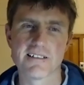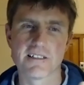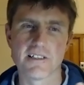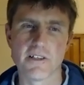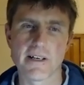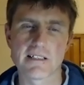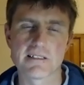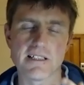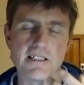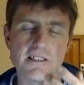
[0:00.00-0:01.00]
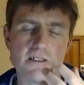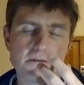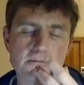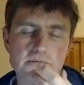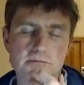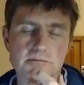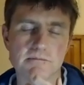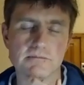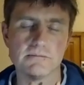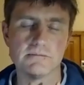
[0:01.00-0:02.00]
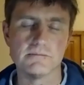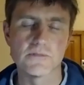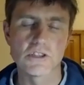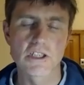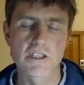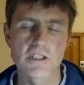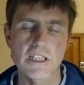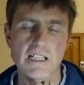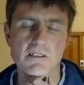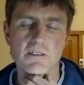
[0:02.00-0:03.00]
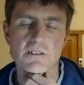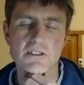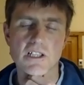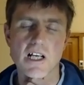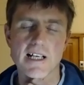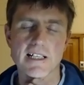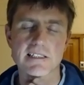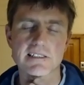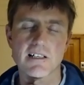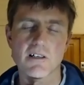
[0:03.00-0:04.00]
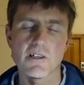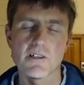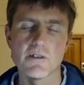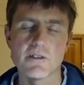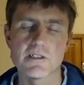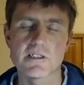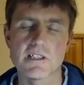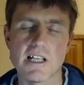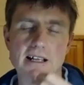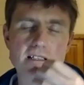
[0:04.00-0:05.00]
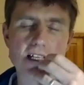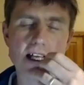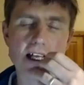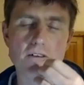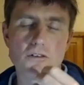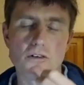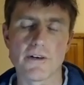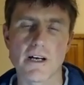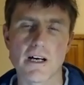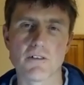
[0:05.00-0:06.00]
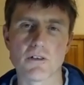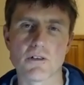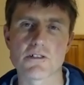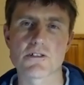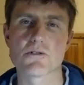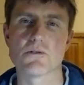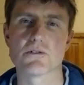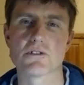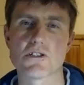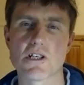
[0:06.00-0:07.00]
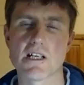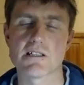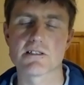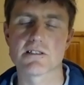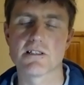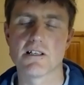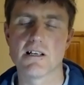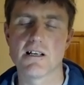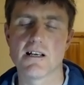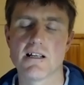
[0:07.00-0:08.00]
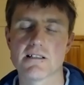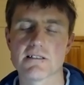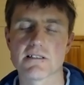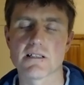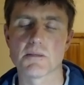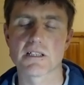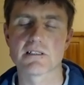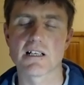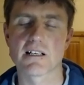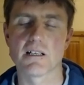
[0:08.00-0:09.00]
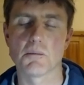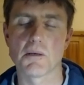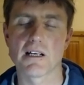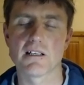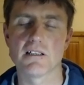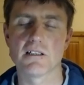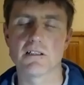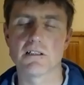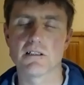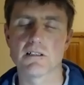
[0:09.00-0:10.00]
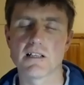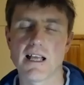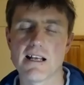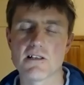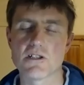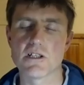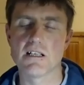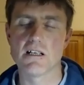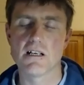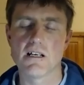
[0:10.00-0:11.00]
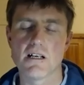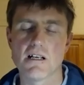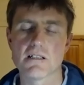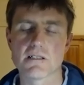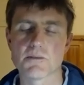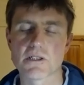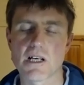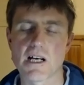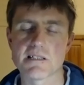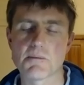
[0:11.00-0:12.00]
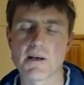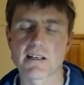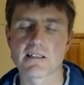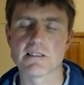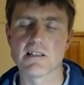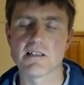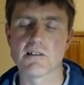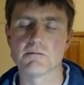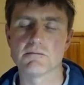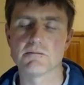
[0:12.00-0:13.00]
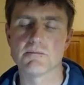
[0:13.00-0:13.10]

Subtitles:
And you exhale. It's a subtle sighing sound, notice that, the air flowing out of your nostrils, the chest, stomach sucking back in, the energy subsides back down